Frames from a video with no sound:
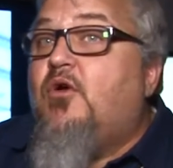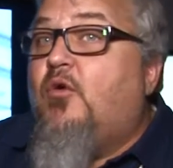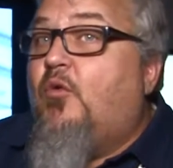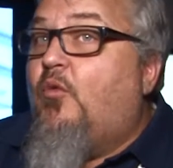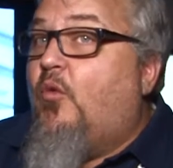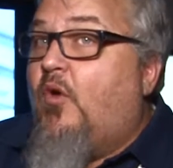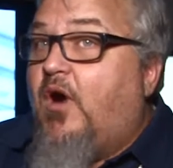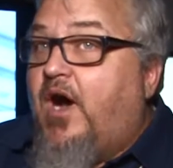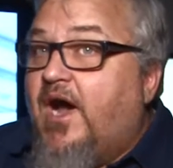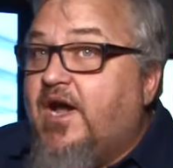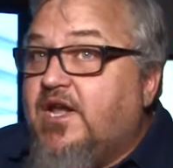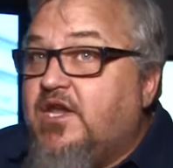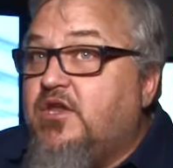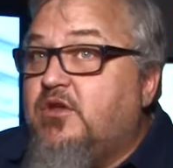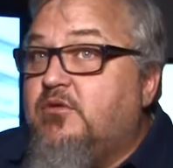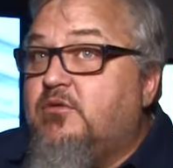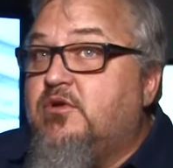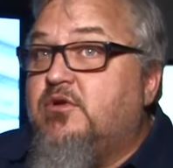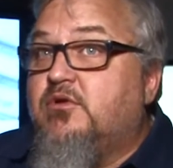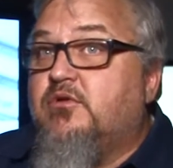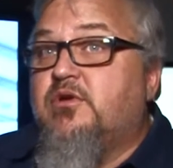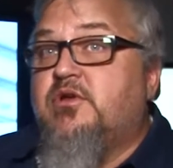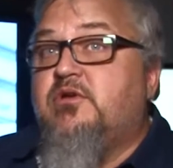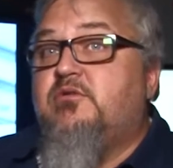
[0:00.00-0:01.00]
Why do you
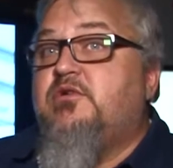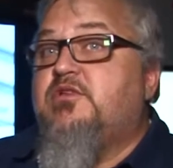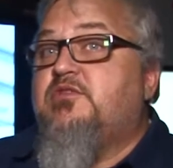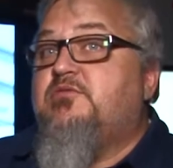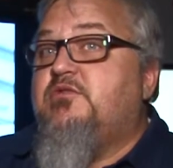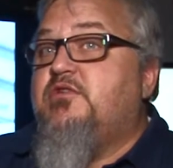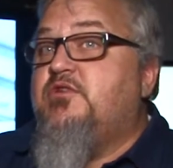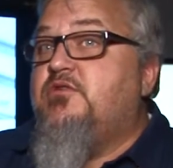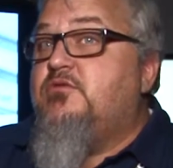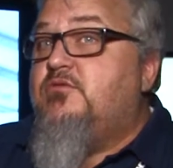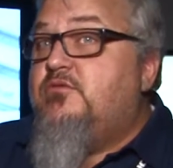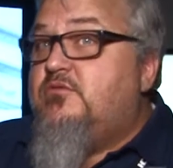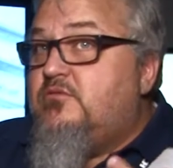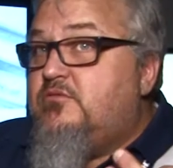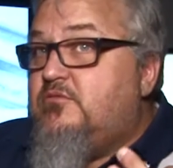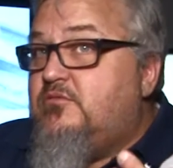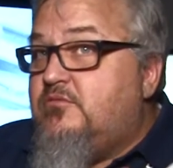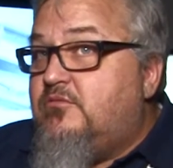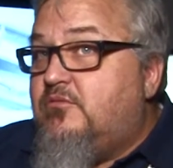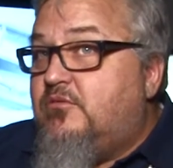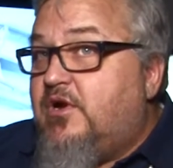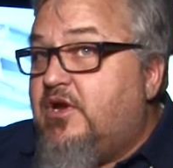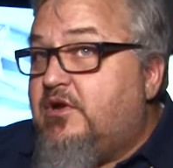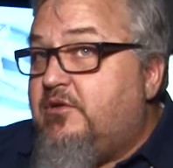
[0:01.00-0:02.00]
agree with me?
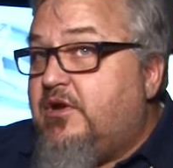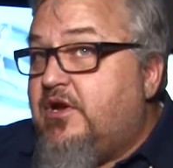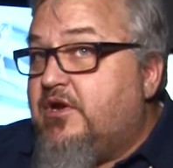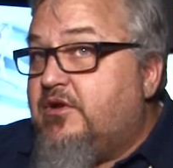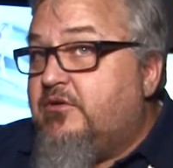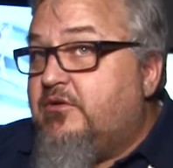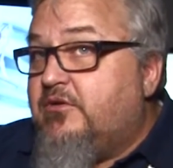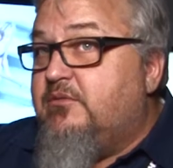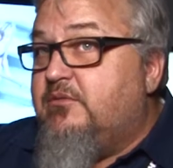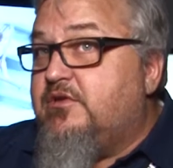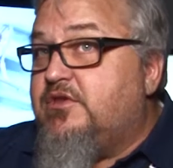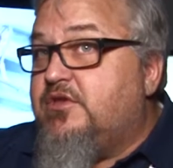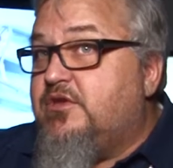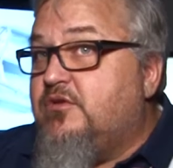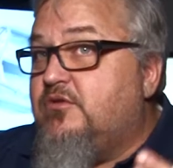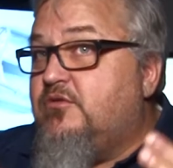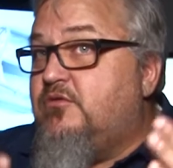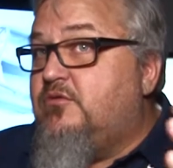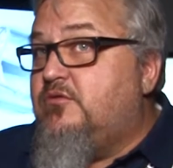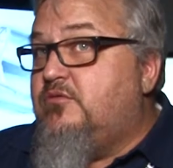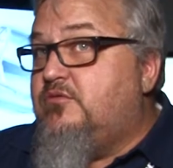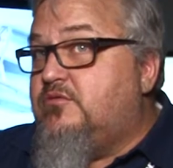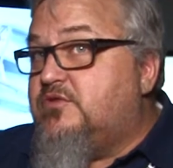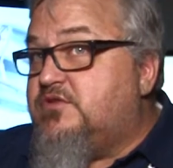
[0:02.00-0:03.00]
Why do I with
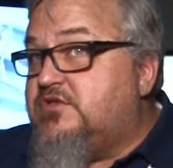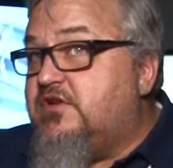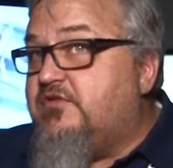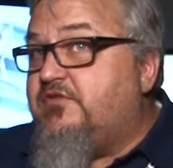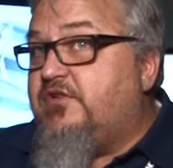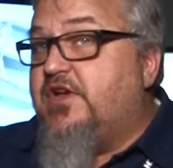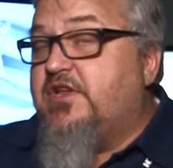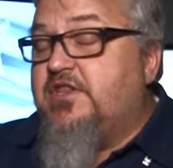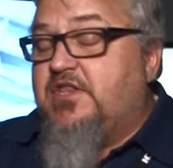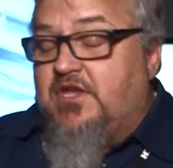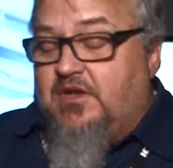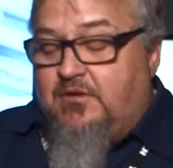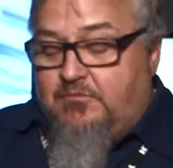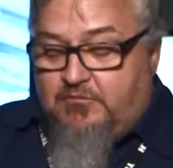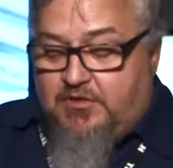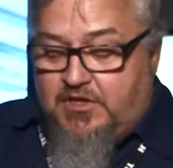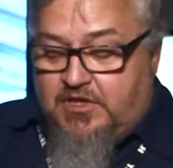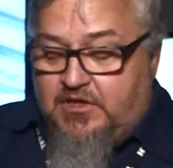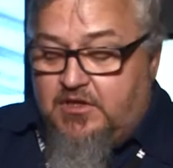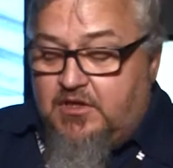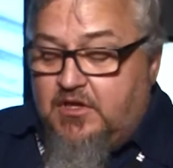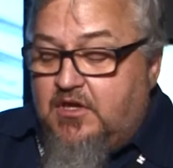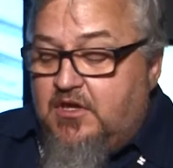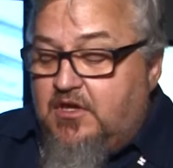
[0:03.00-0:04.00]
you? Stuff like that.
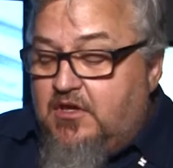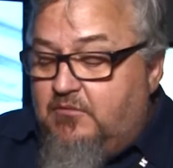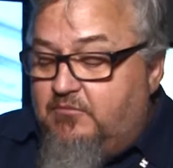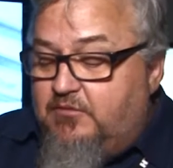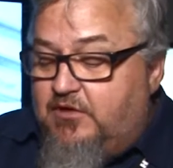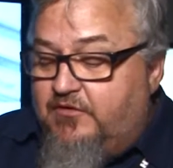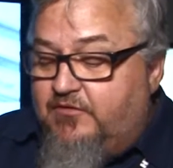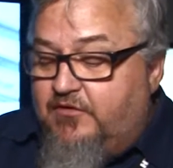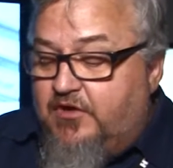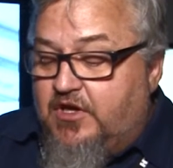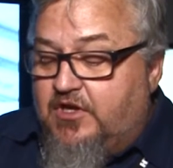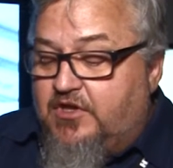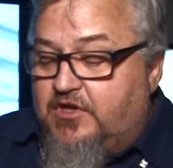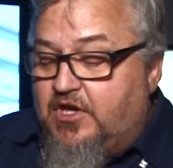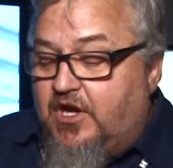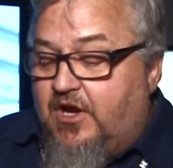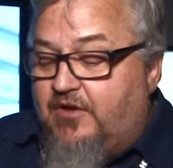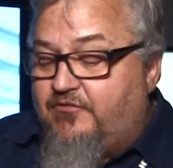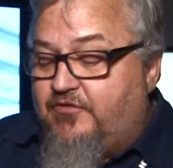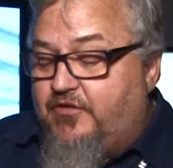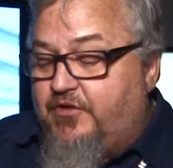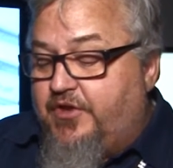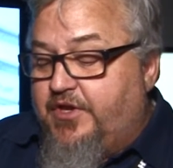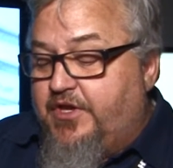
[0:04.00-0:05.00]
Be very
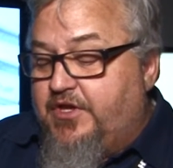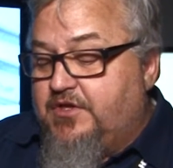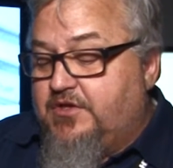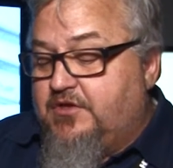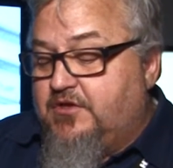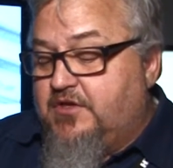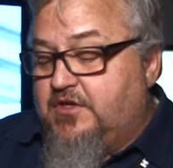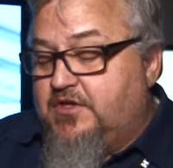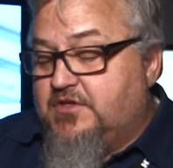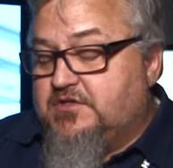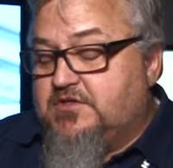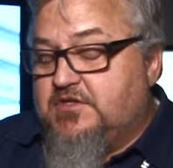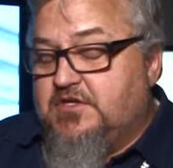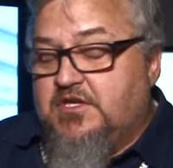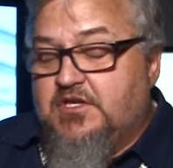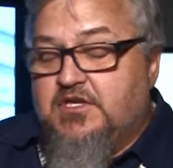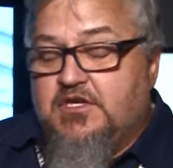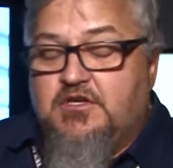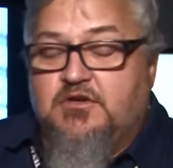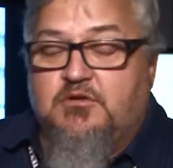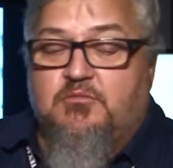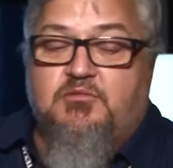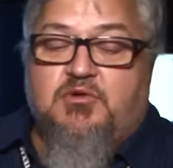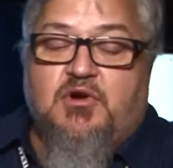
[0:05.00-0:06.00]
thoughtful into this. And
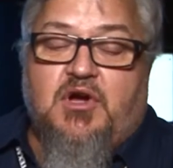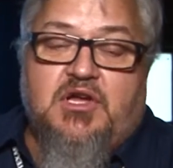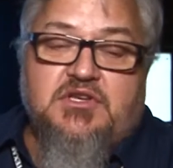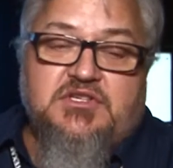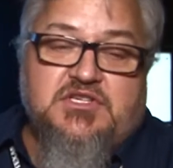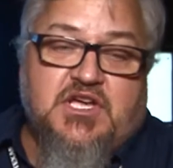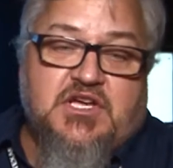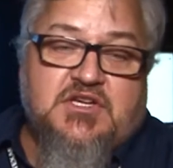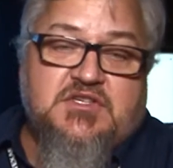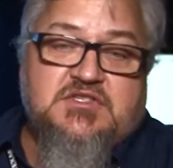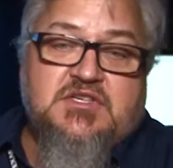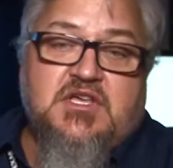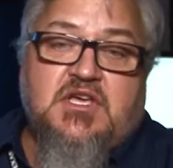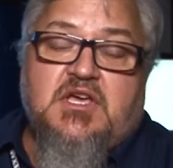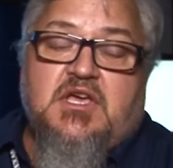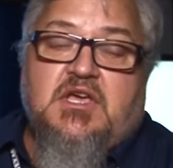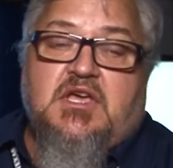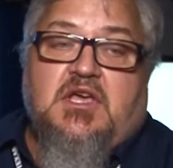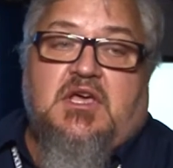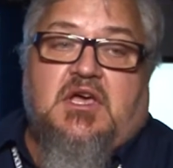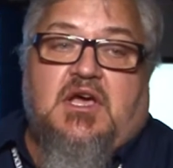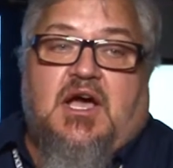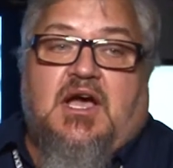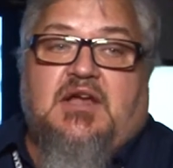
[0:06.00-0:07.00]
in your projects,
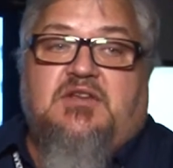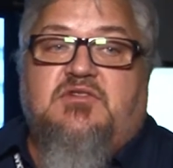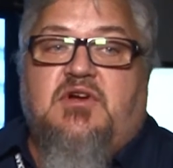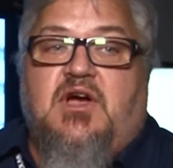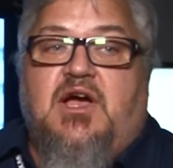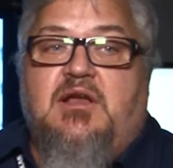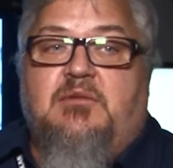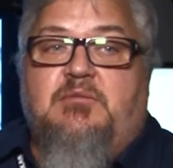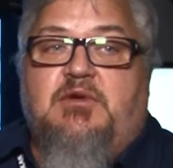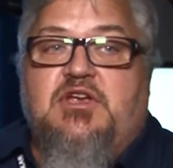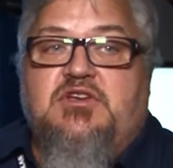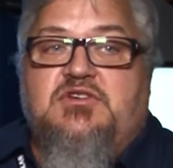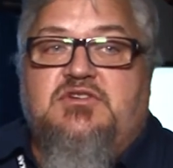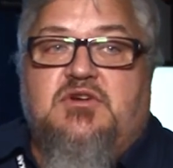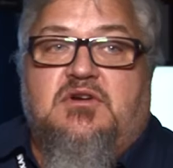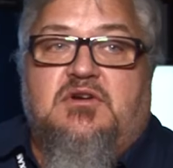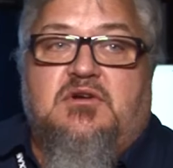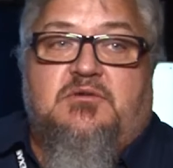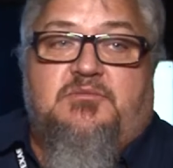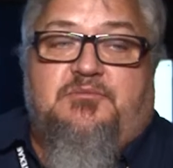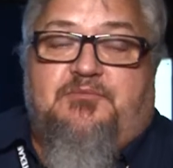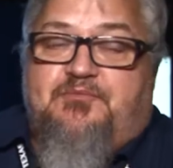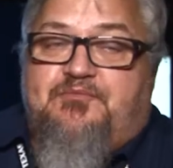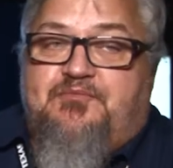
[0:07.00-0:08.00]
I try to make
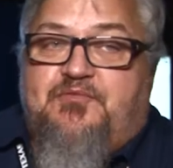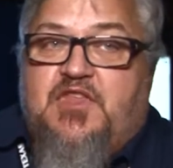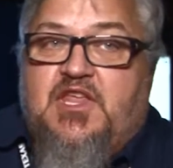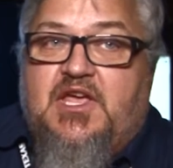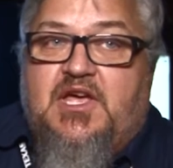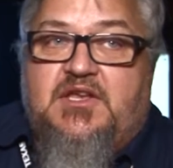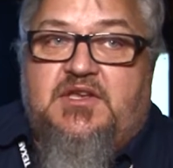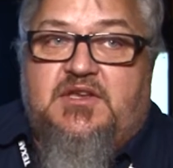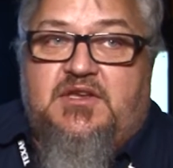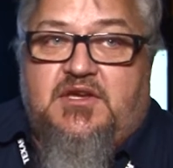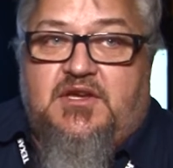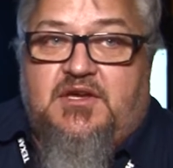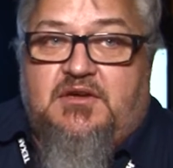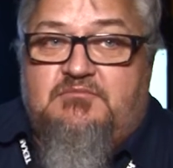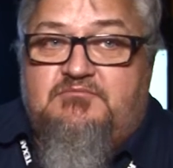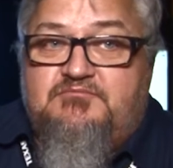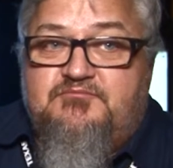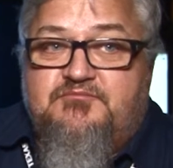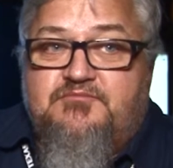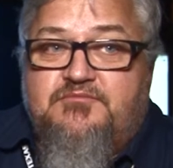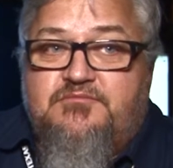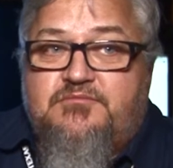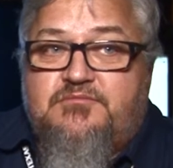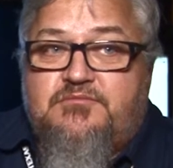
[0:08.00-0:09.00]
sure that
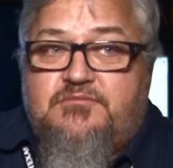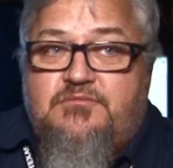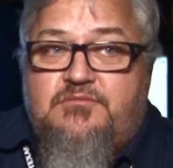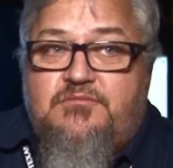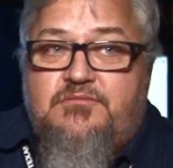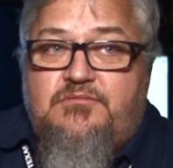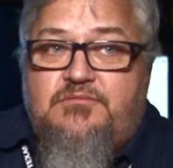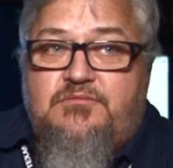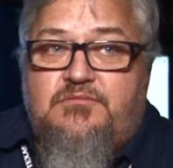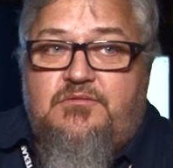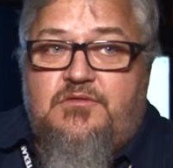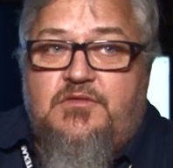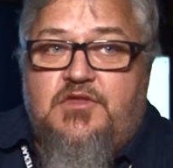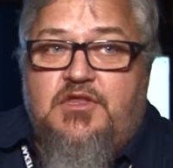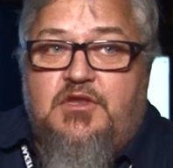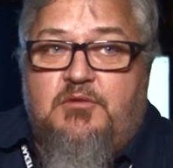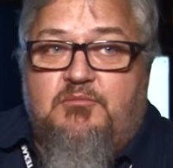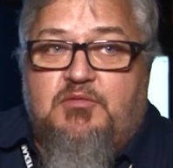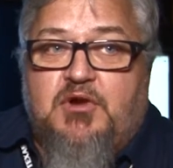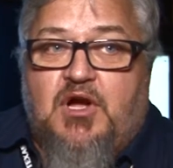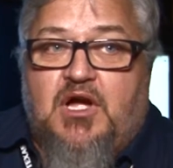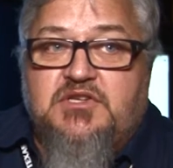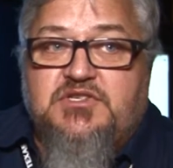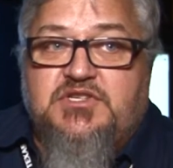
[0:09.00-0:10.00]
the
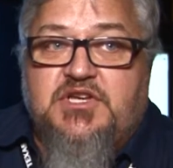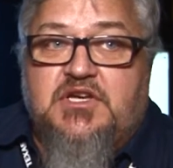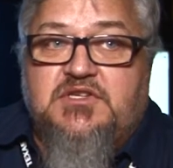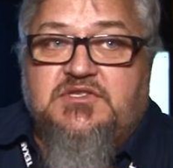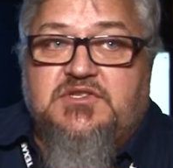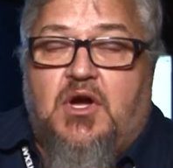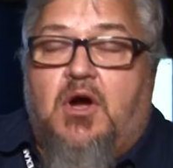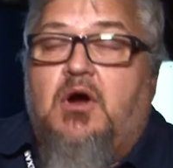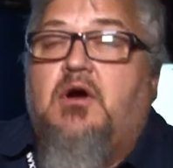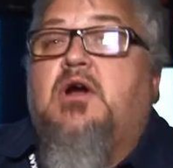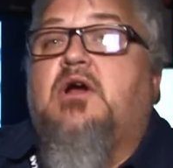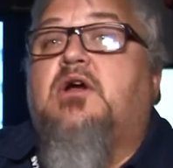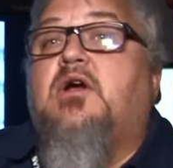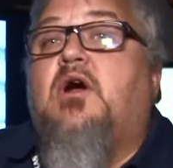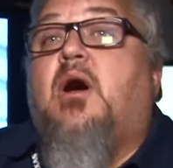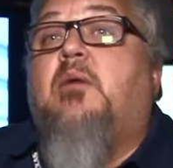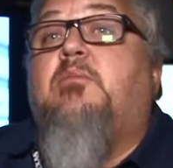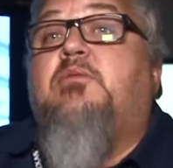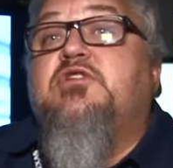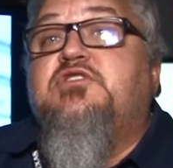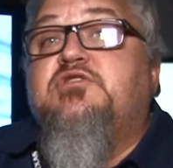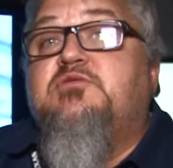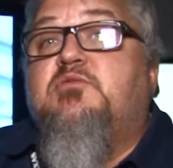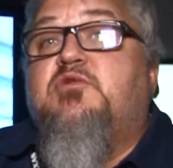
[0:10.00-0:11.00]
projects are
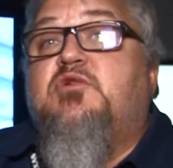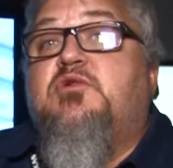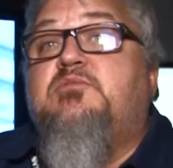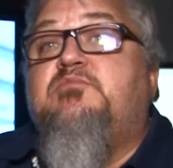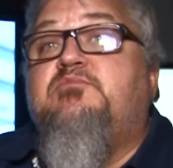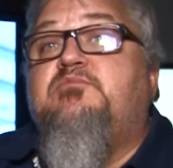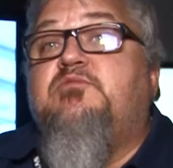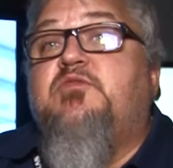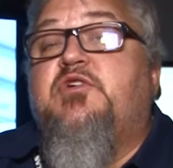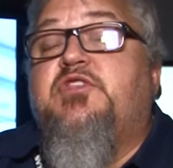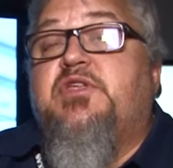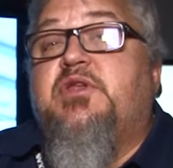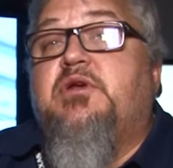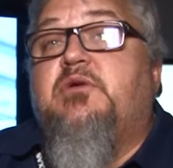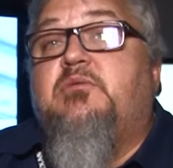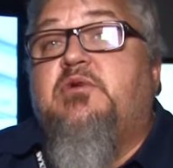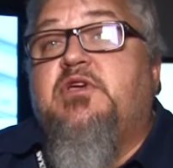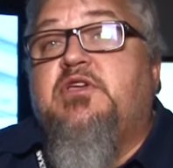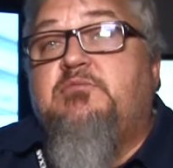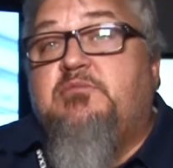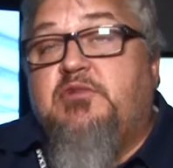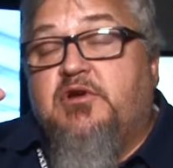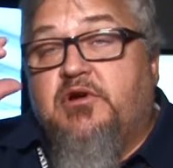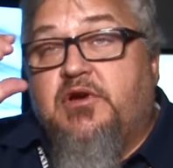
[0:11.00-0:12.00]
accomplishable within a
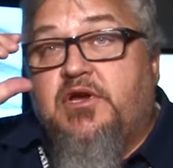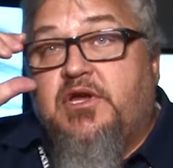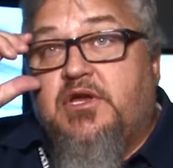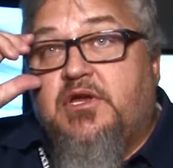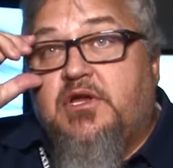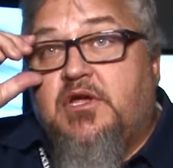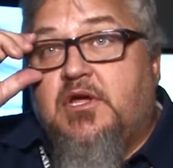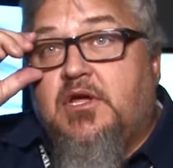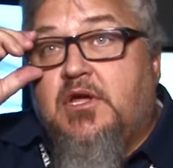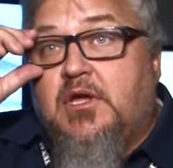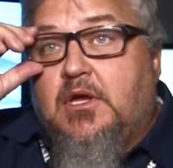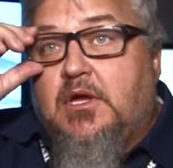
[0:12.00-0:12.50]
week period.